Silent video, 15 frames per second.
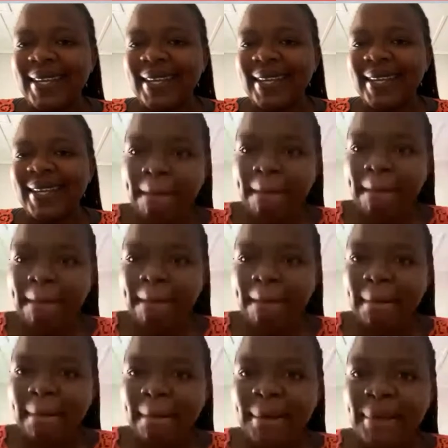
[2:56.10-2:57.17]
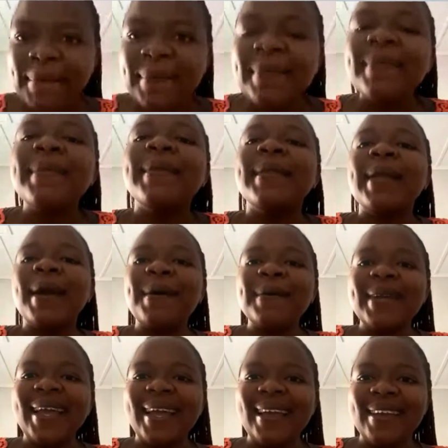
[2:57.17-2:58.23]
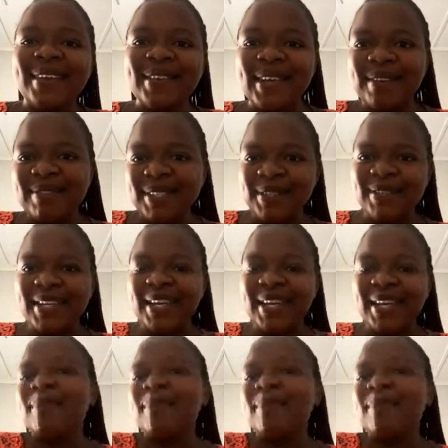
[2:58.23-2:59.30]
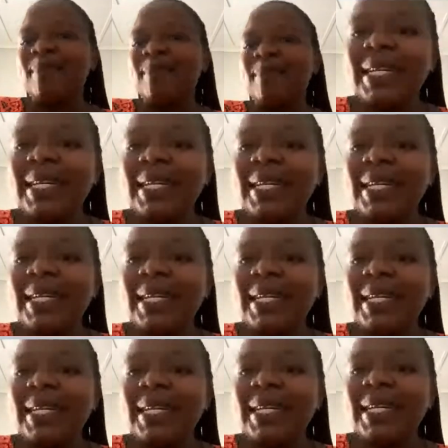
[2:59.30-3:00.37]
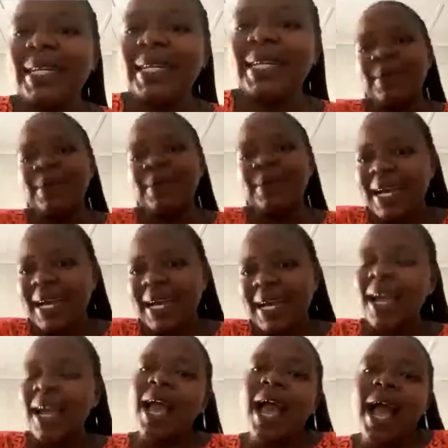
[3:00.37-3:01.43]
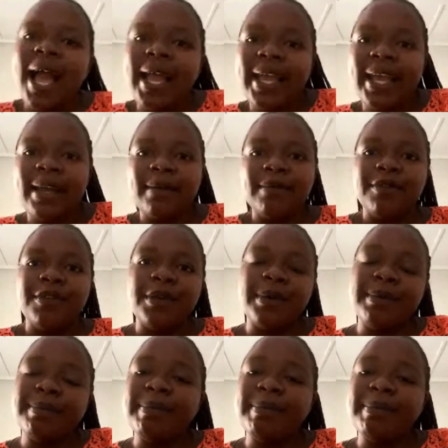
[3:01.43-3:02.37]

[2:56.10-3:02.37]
Okay, good afternoon, everybody. My name is Mwape Kaunda. I am from Planned Parenthood Association